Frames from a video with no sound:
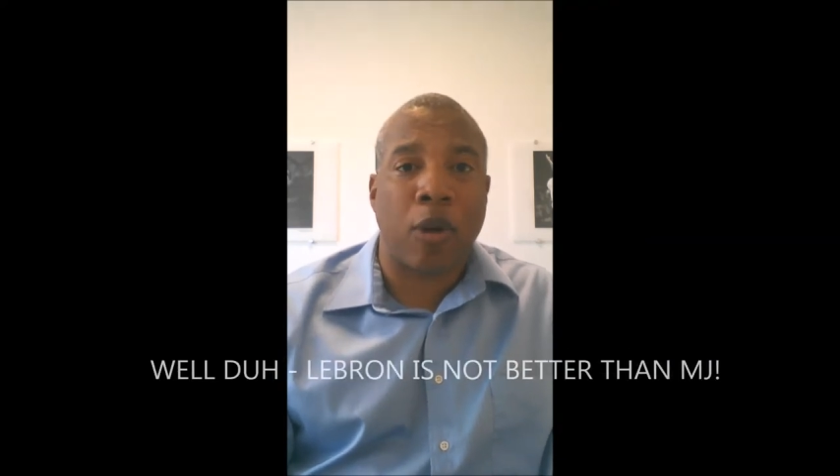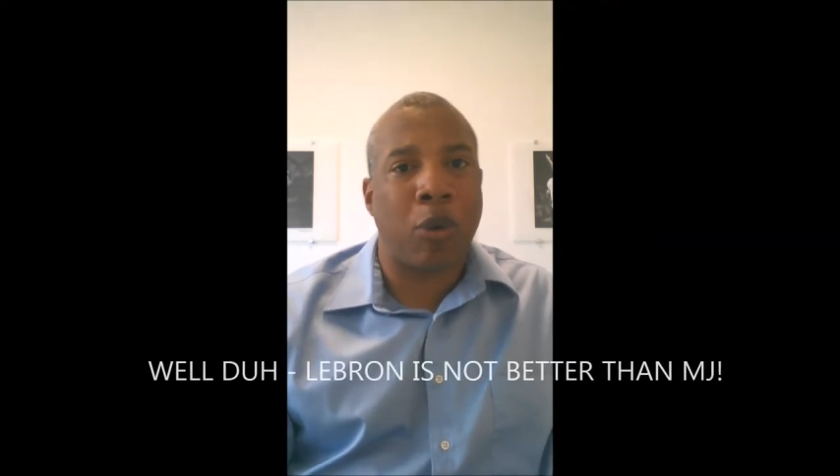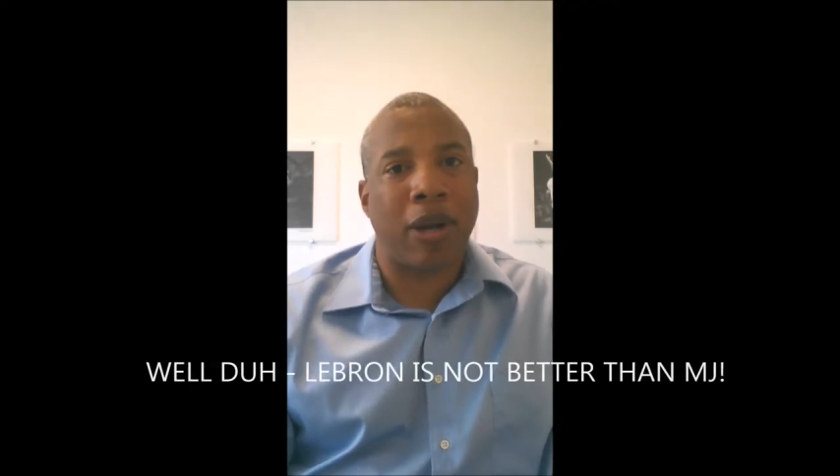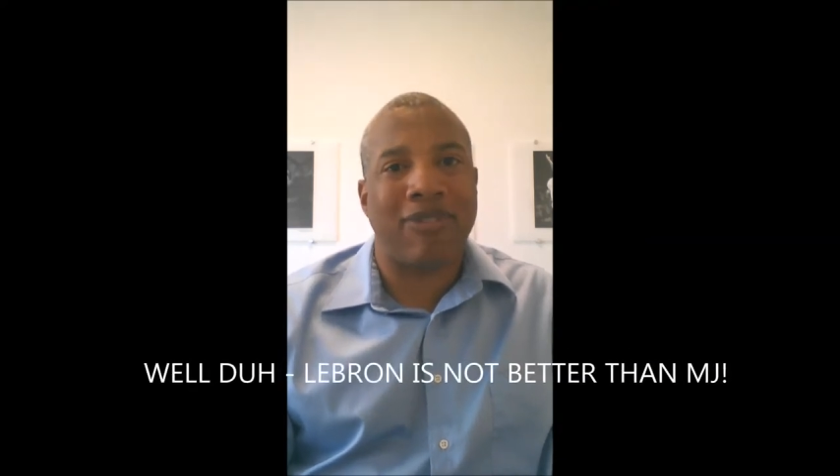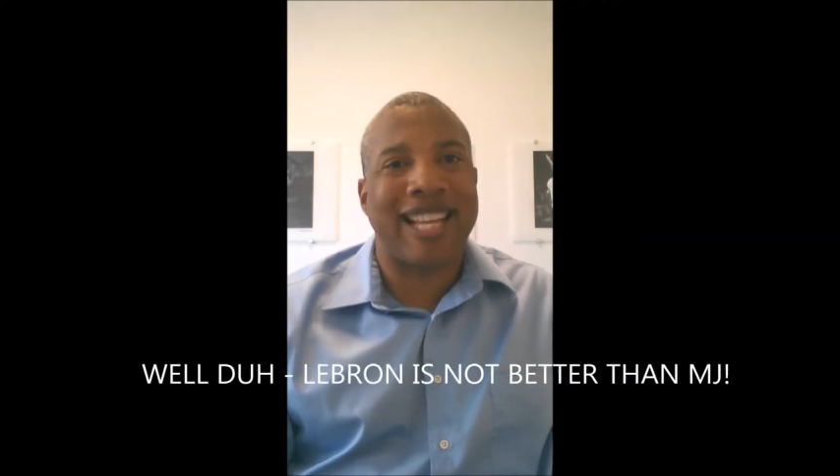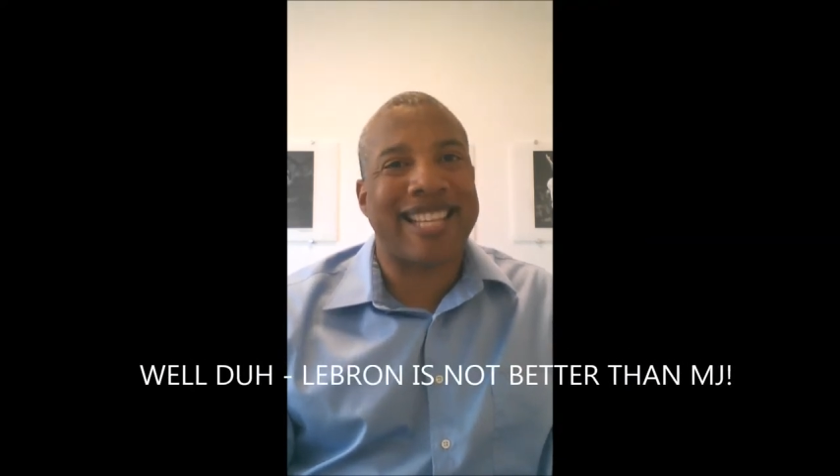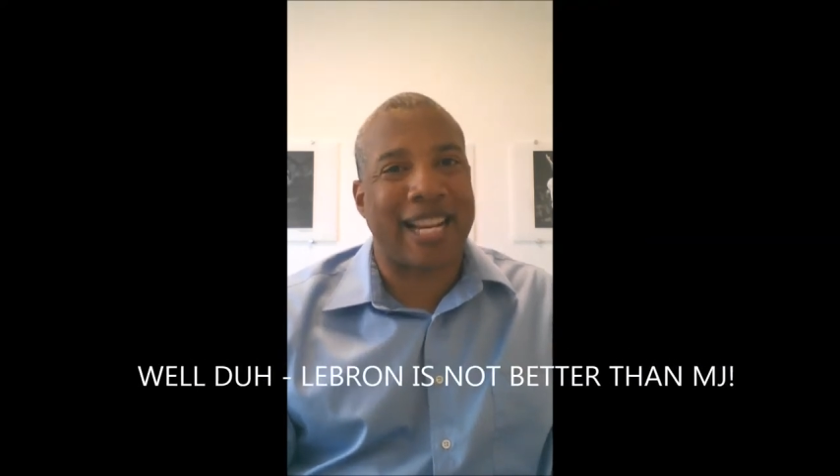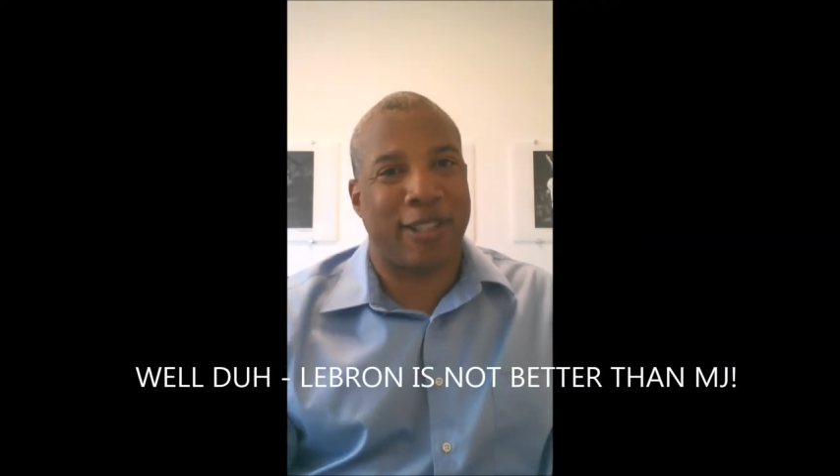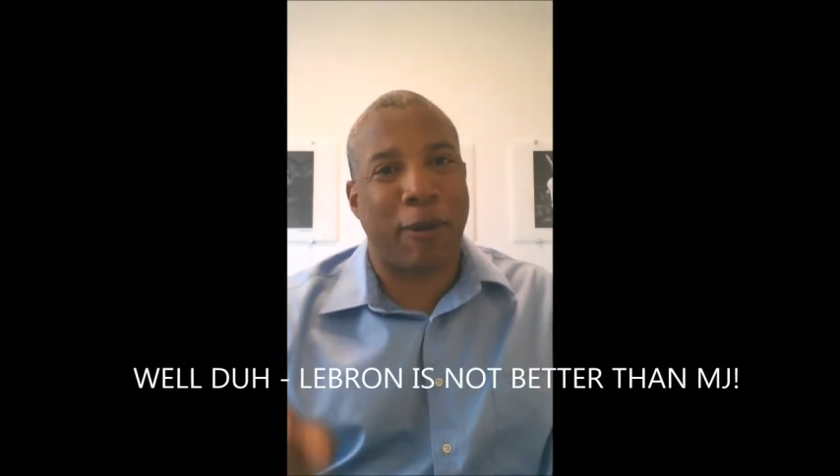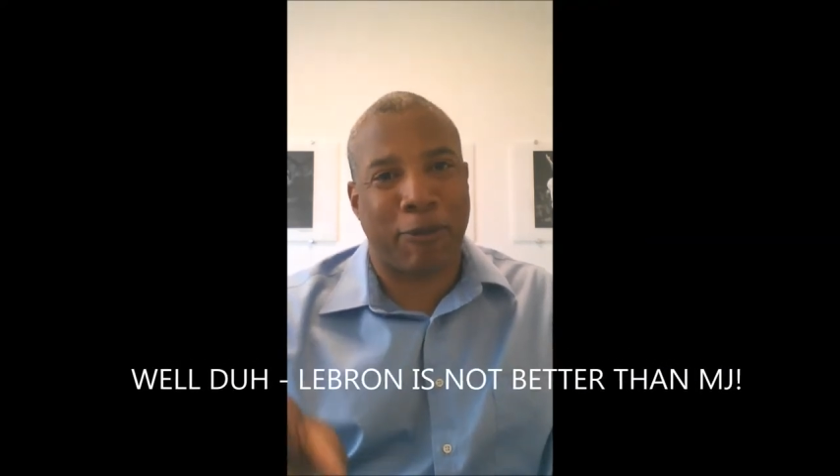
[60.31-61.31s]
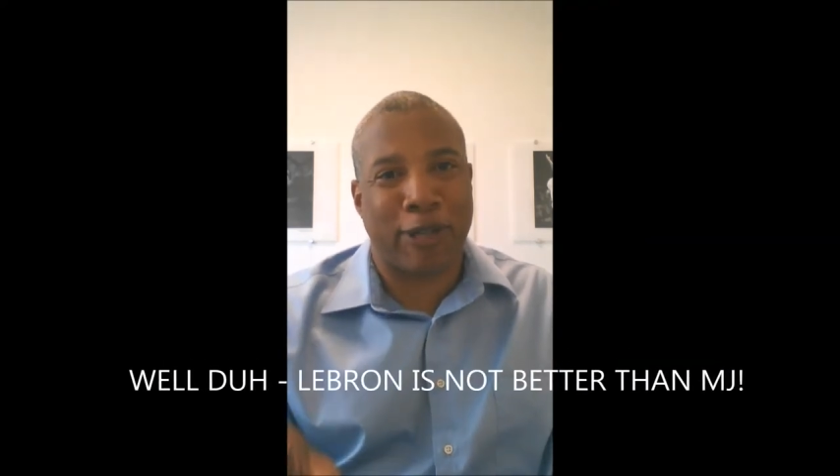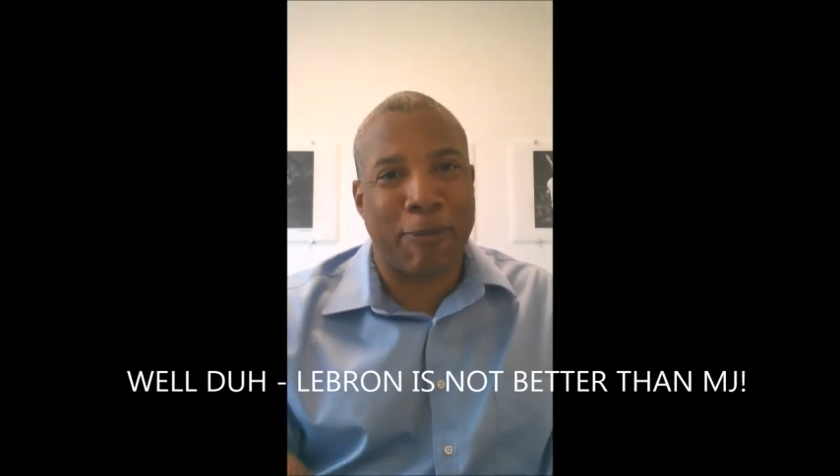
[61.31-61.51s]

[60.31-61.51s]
Well, that's actually up for